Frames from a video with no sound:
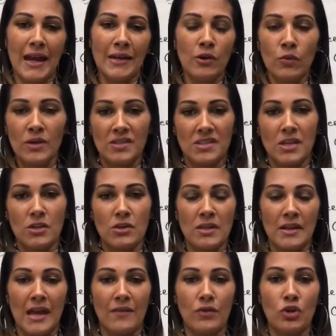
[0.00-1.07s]
don't want to say you didn't
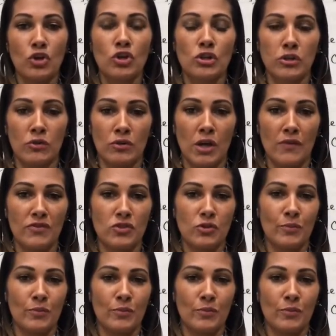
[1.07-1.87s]
have a good loan officer,